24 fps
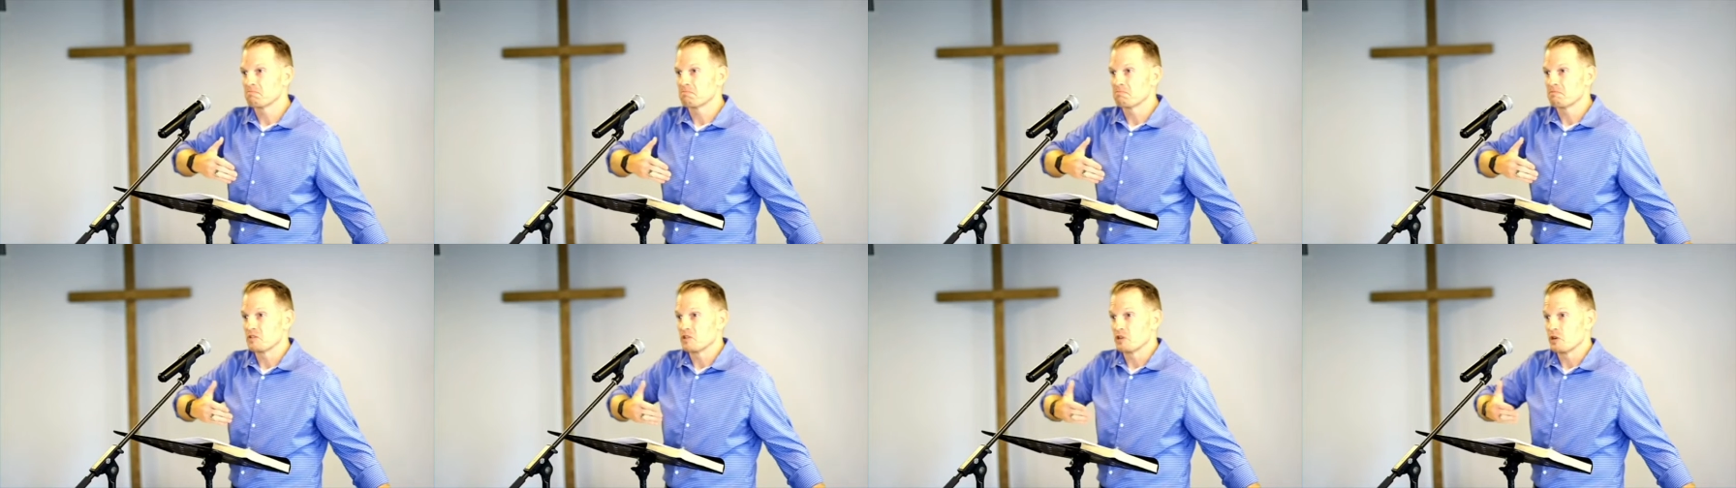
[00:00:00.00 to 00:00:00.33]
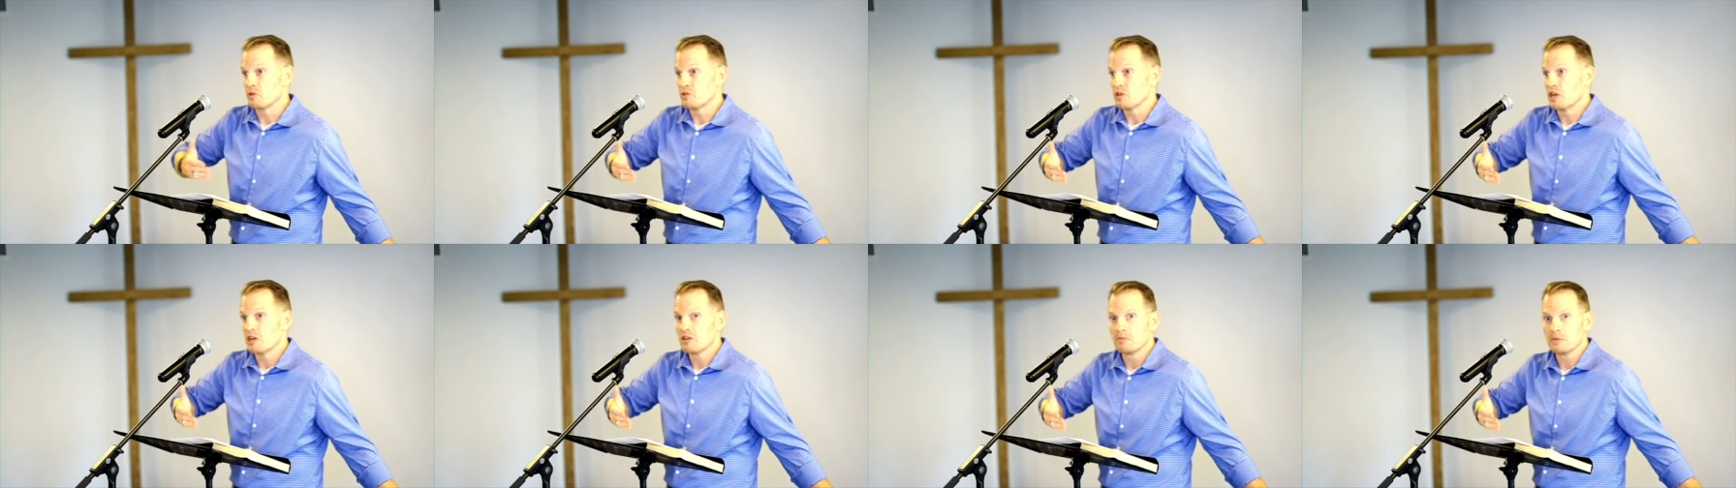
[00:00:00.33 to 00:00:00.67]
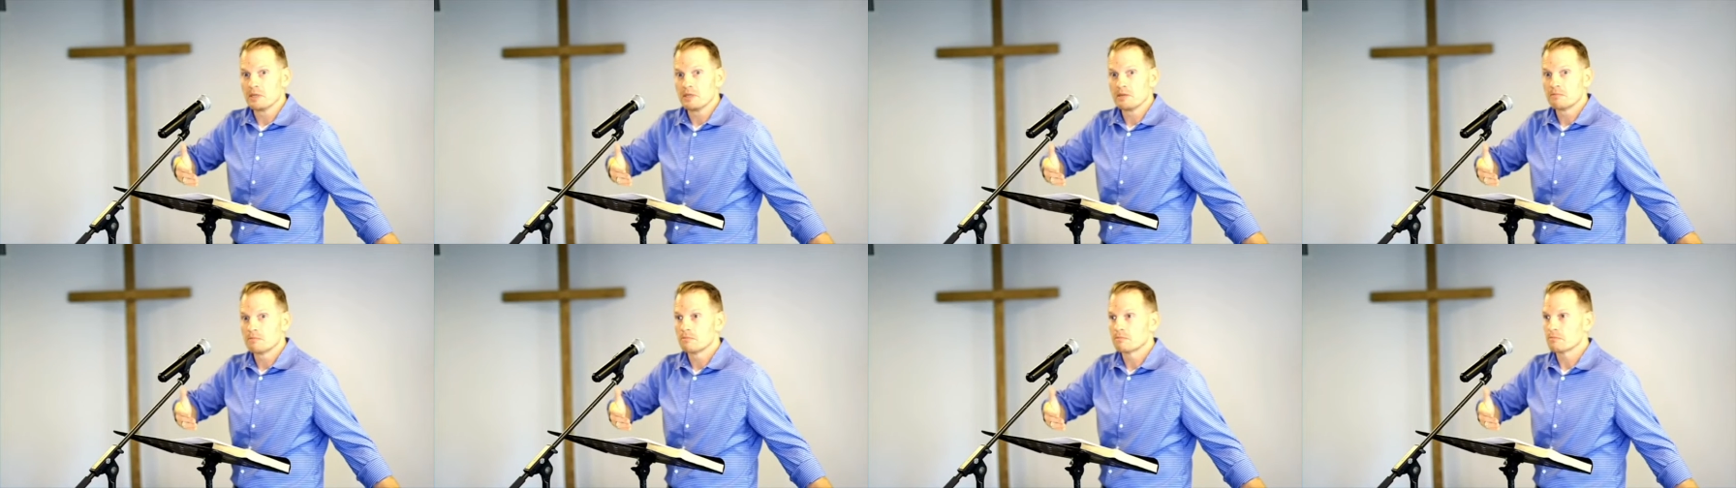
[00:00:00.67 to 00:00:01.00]
There's no
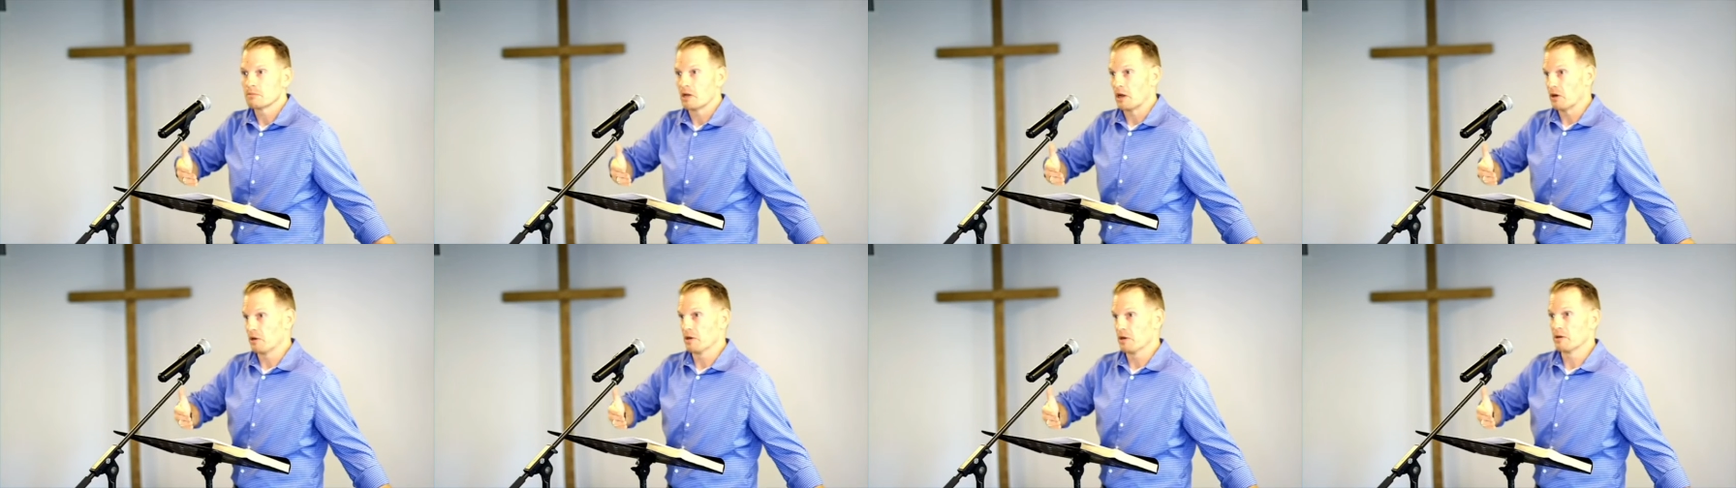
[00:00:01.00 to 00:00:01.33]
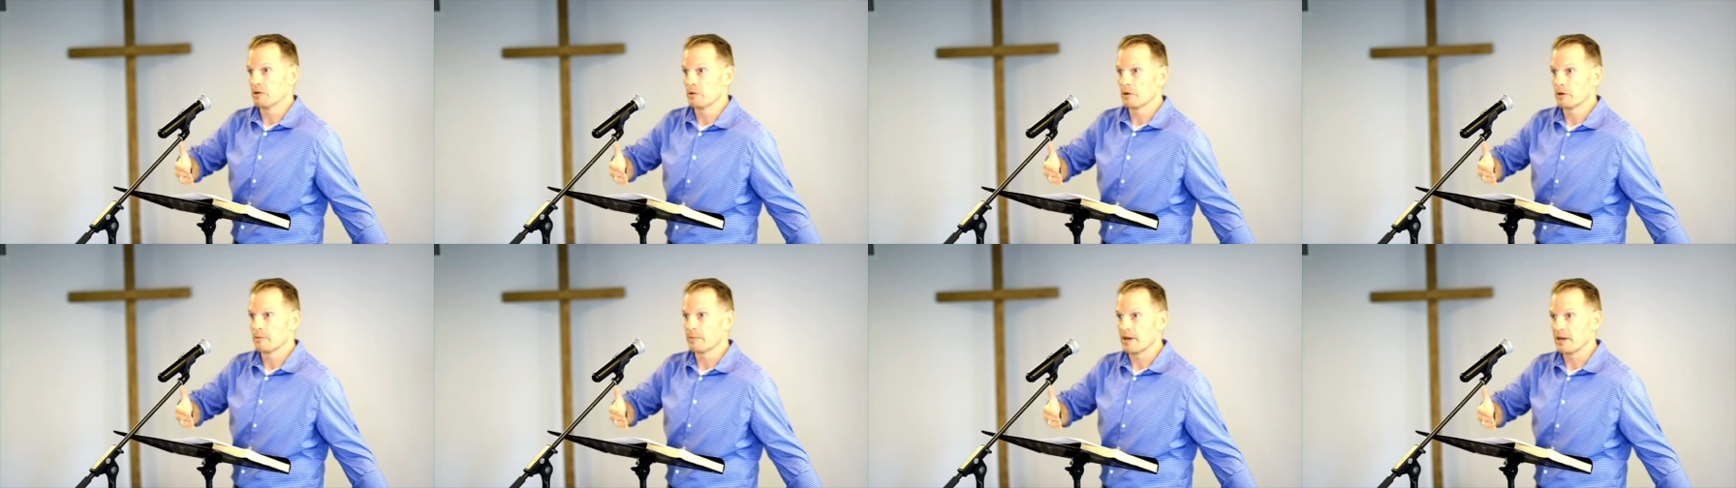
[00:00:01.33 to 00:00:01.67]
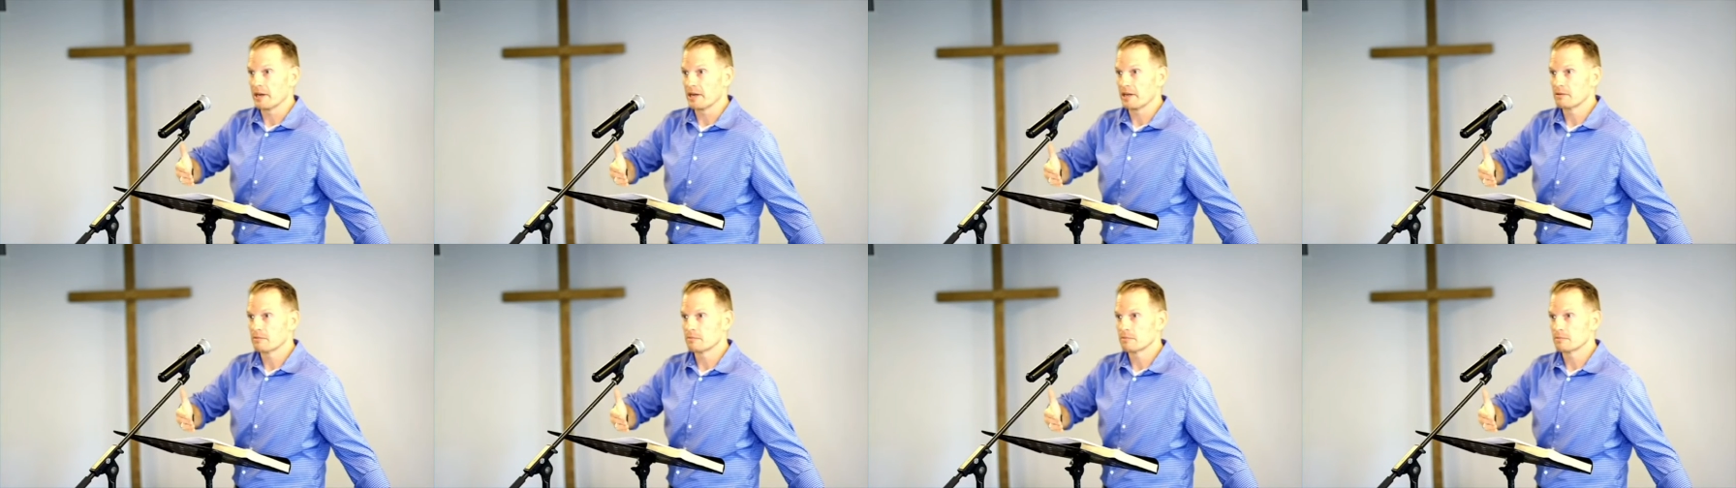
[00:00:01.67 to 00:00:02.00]
judgment. I don't even worry about it.